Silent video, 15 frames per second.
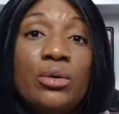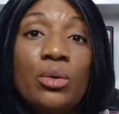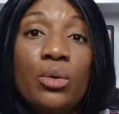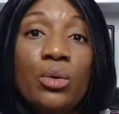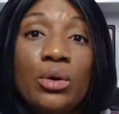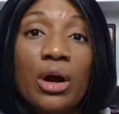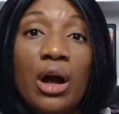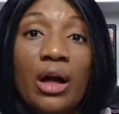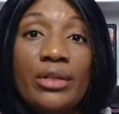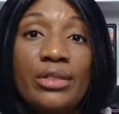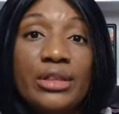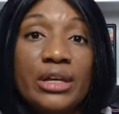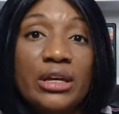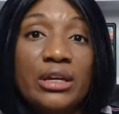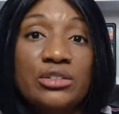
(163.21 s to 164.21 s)
or on
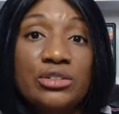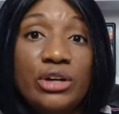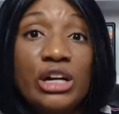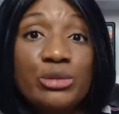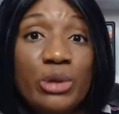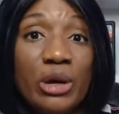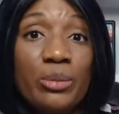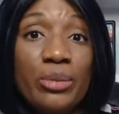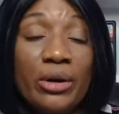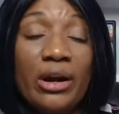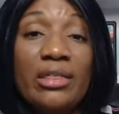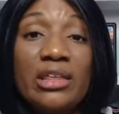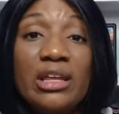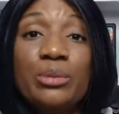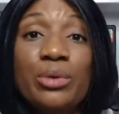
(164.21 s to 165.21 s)
the scratch paper
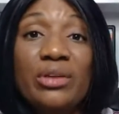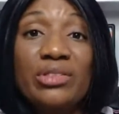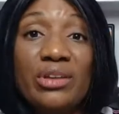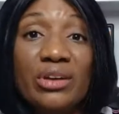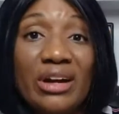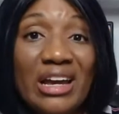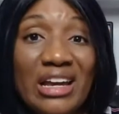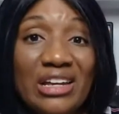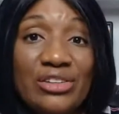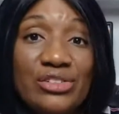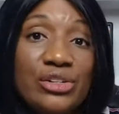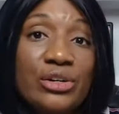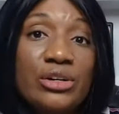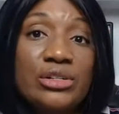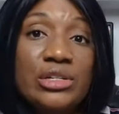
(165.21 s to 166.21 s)
and then put their
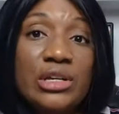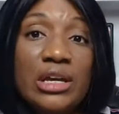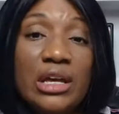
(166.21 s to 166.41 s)
answers